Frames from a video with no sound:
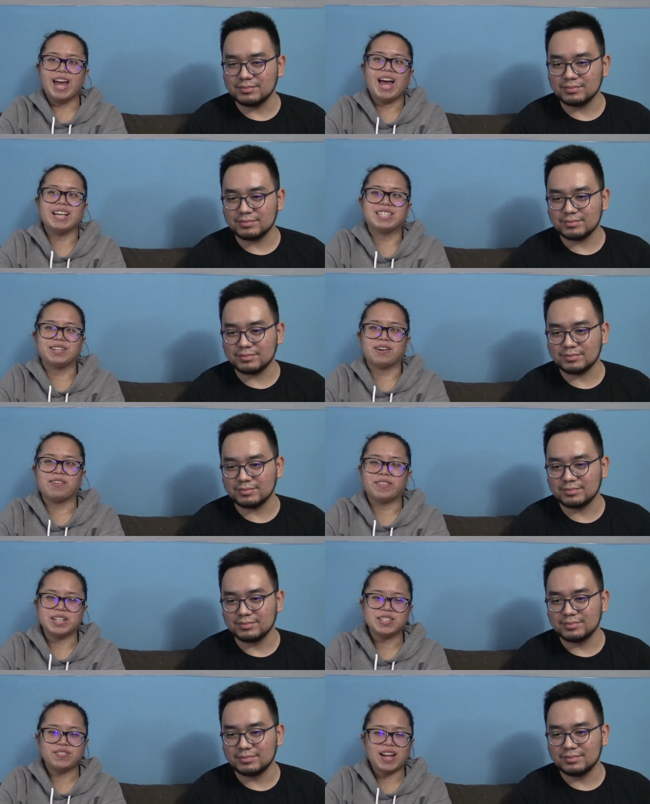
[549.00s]
Speaker 1: as the
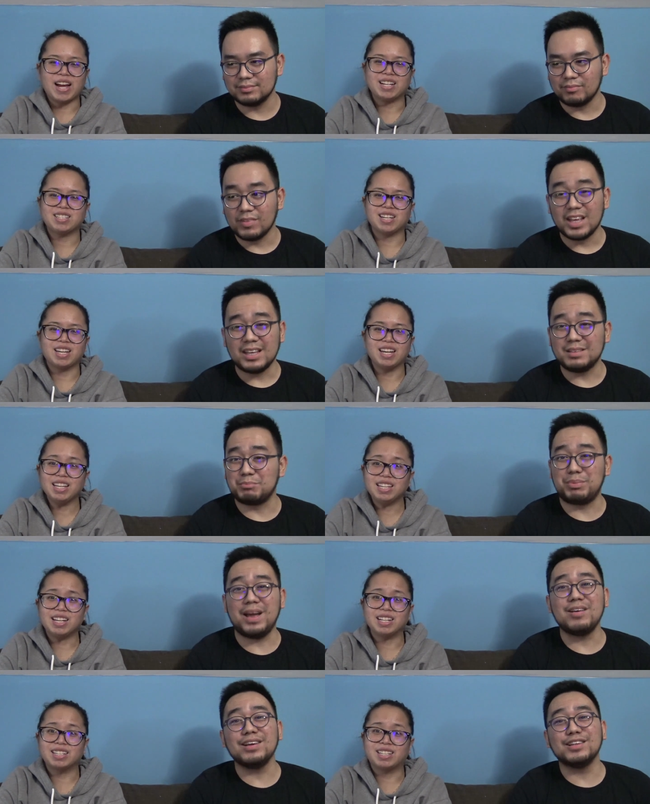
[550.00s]
Reverse Flash. Like he
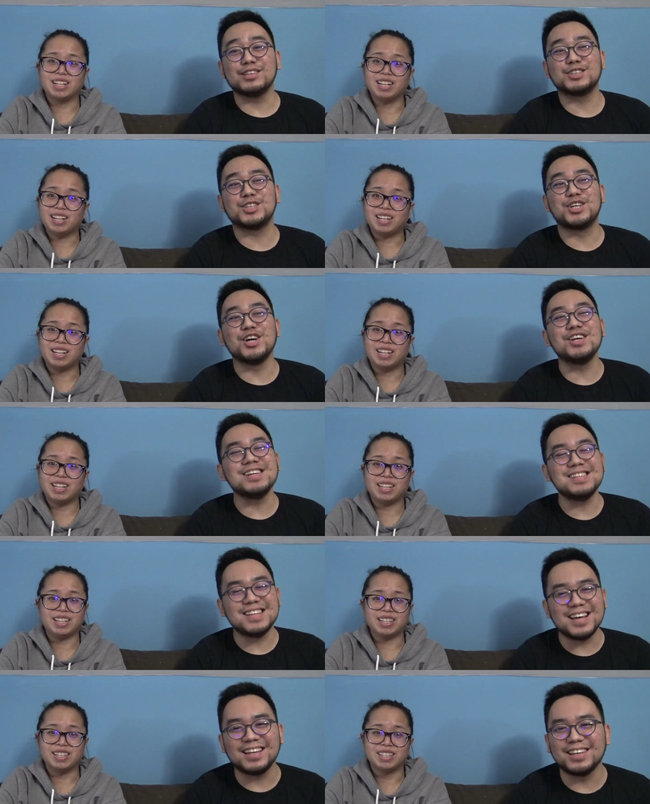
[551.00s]
looks Barry looks good.
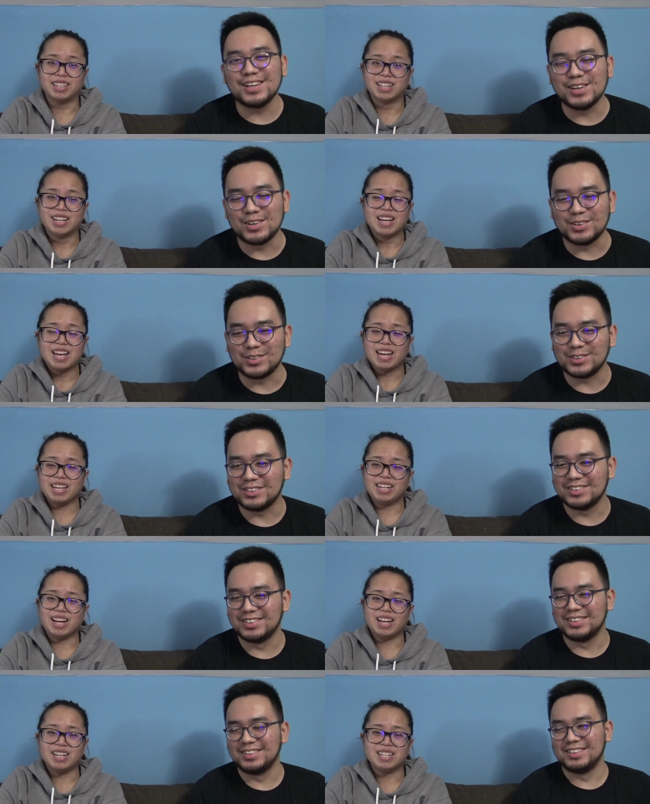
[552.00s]
good in yellow. He
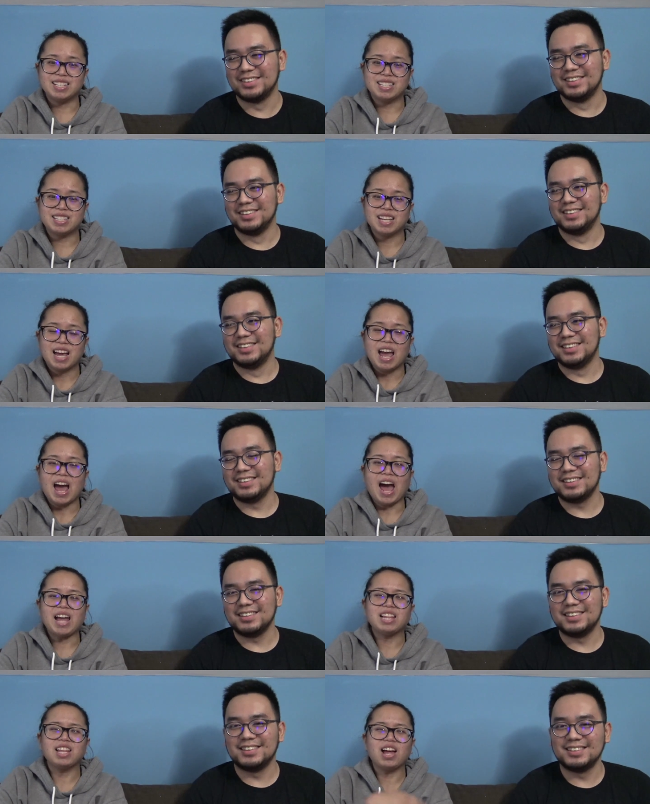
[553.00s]
does.
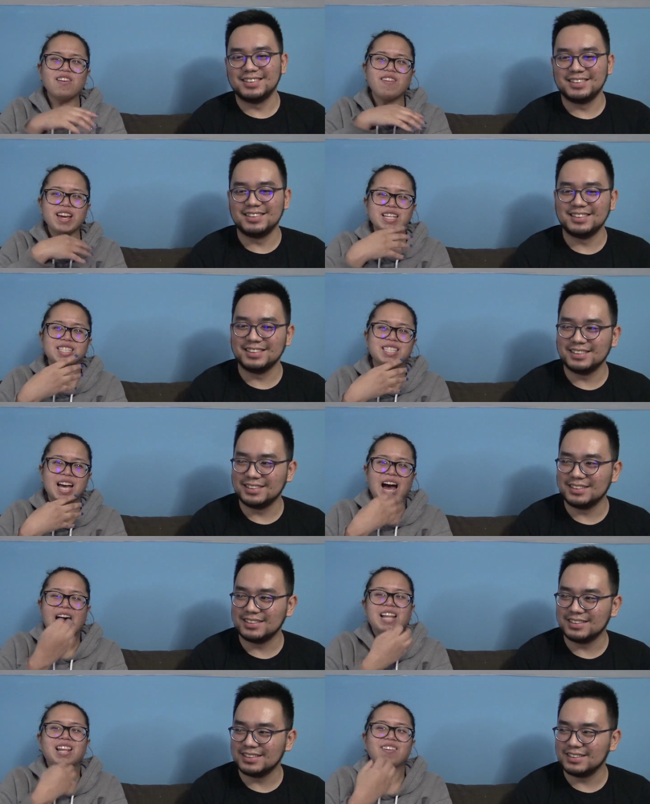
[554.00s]
I love his.
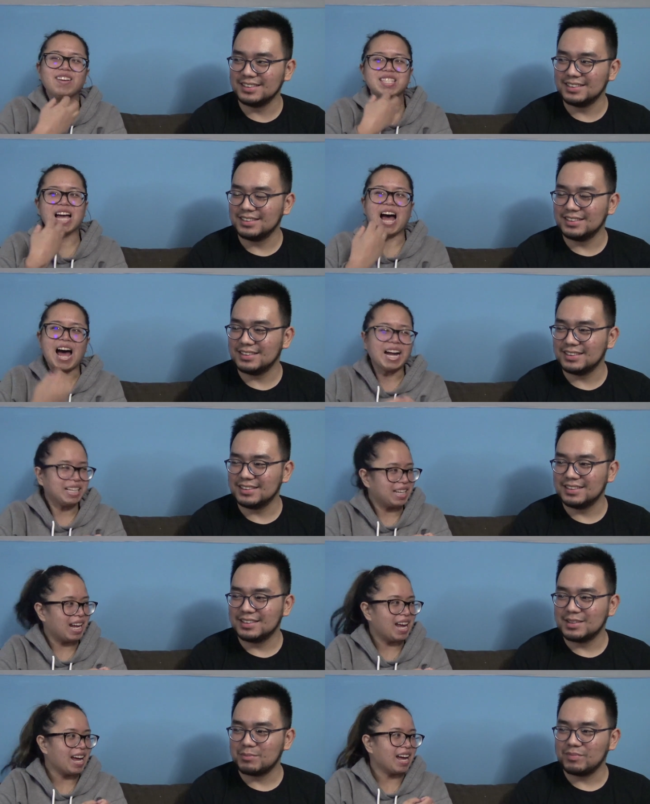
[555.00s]
I love his
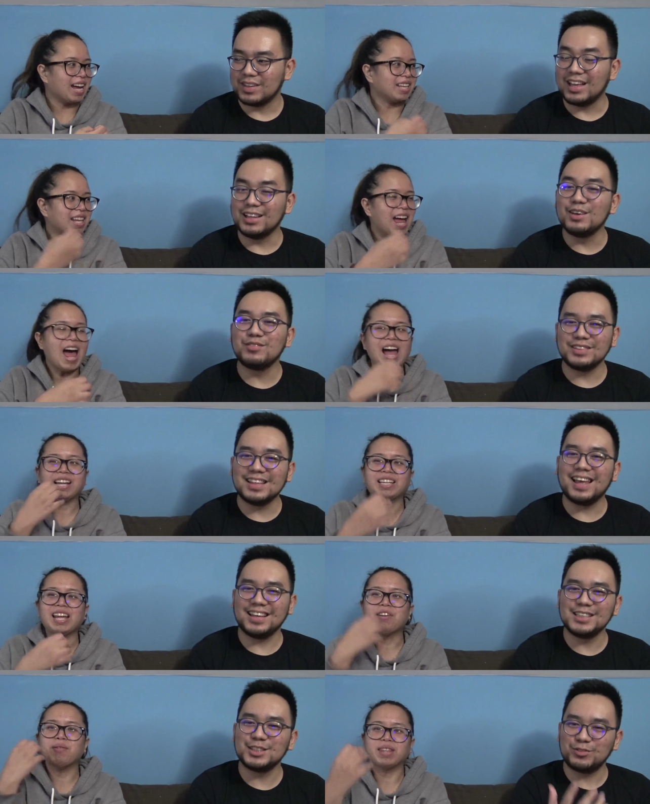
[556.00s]
acting. I love the
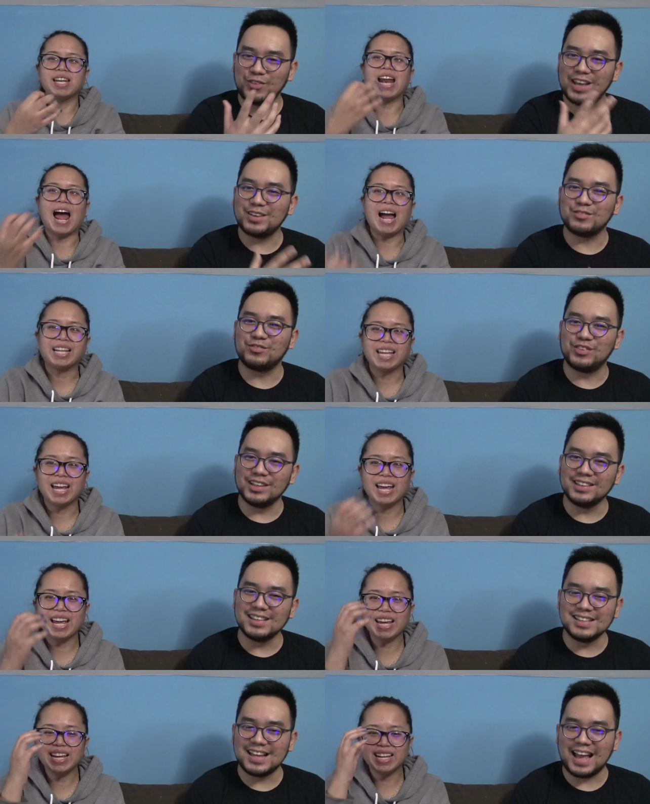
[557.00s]
acting his fake acting.
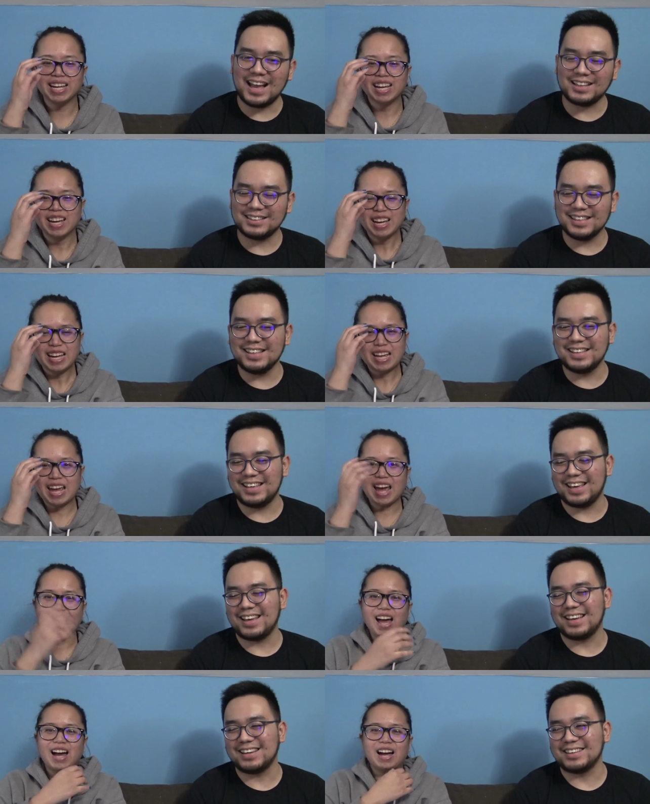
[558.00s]
villain acting.
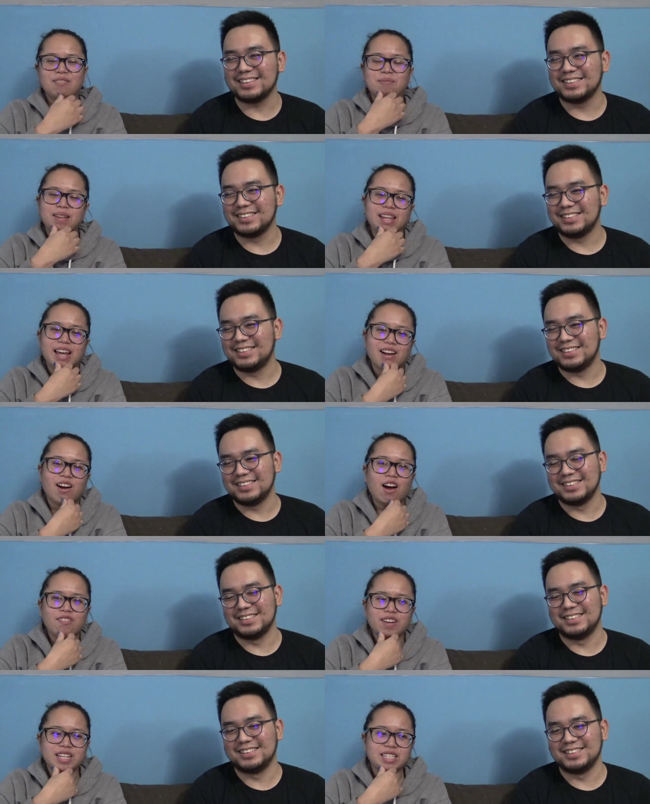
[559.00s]
Yeah. yeah. but like
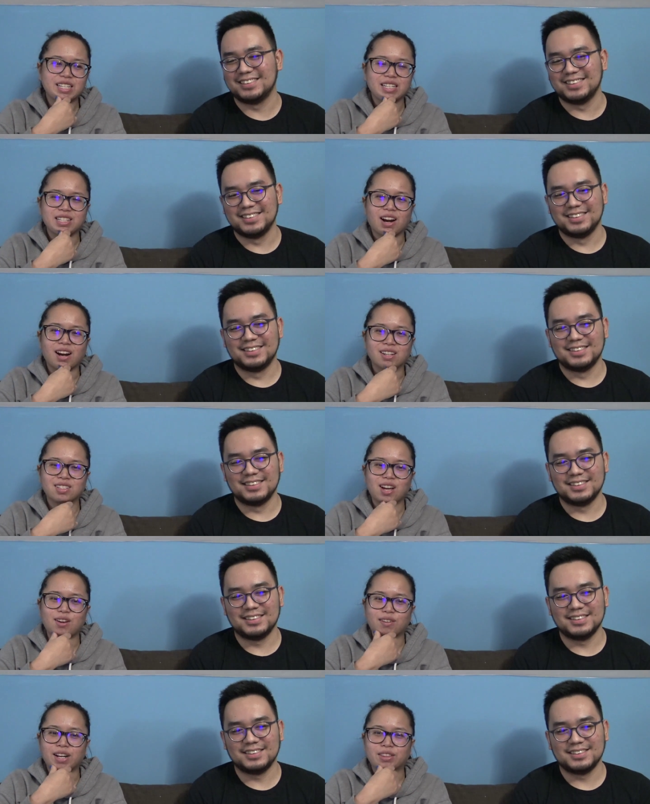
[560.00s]
obviously Darhk
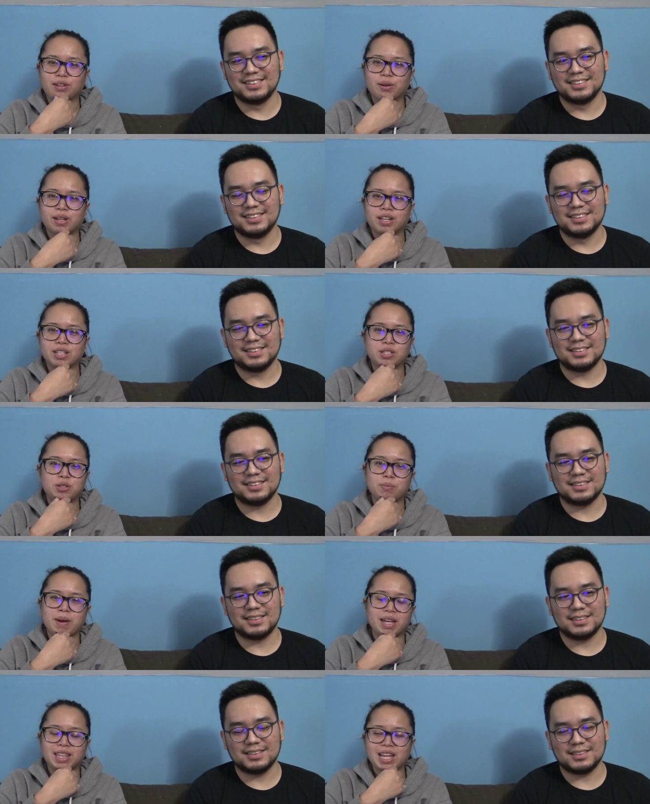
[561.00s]
saw right through it because
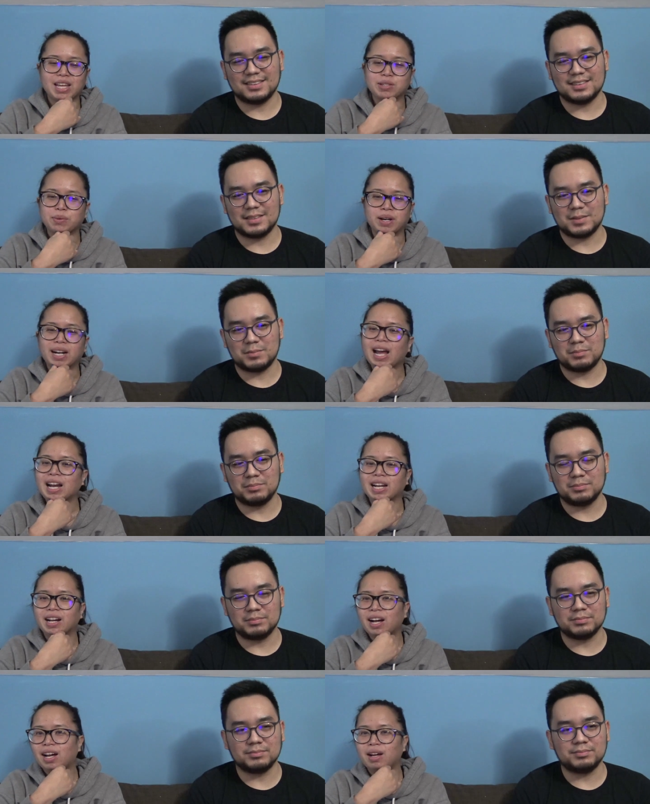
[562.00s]
too many things weren't
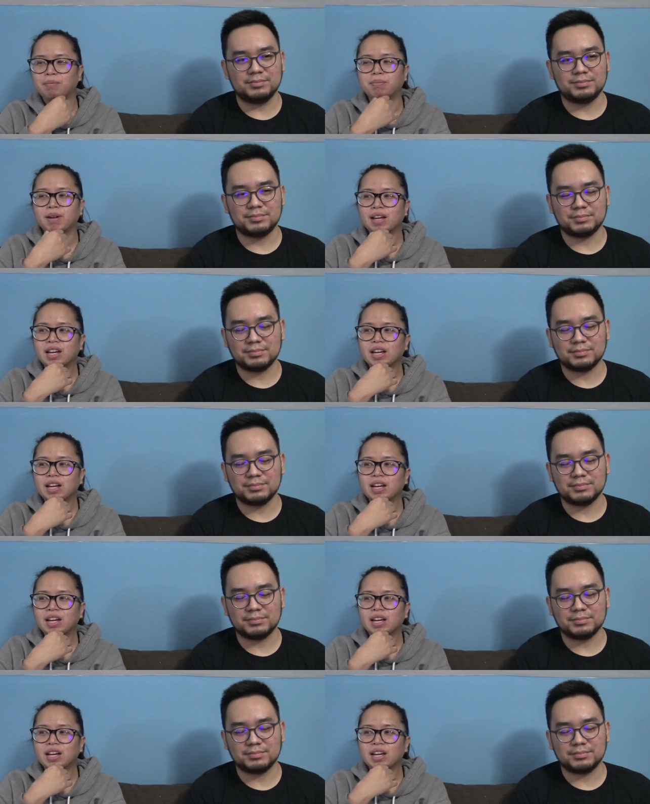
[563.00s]
adding mm -hmm. up.